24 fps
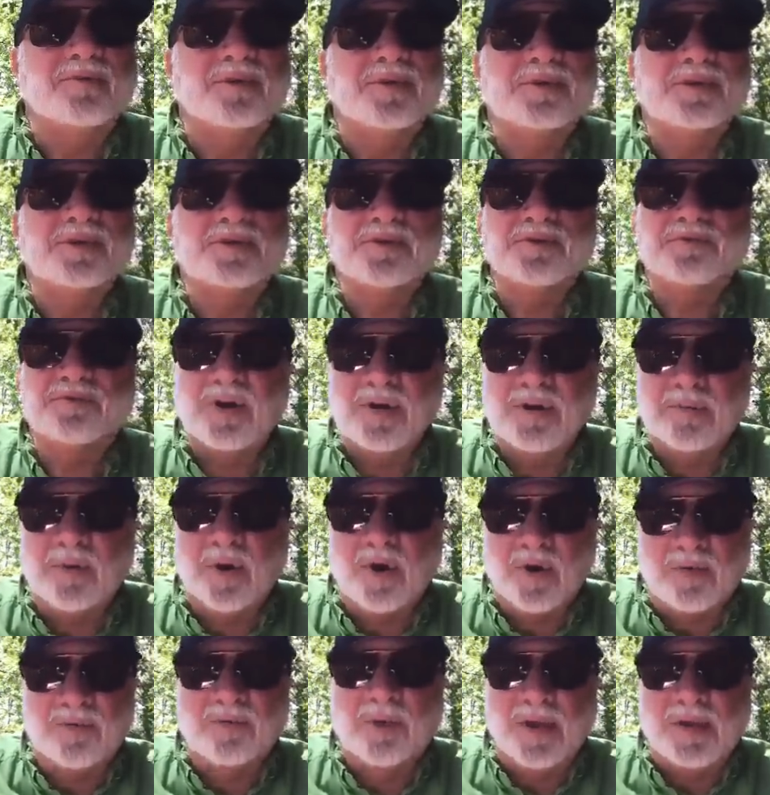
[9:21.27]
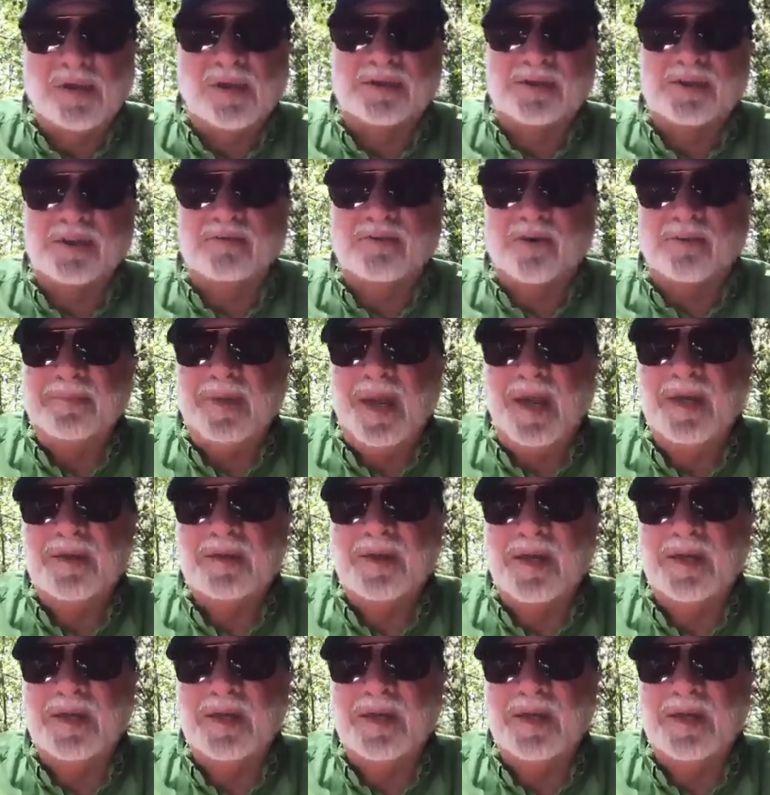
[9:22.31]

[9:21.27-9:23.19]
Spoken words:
where there's freedom, or a relative amount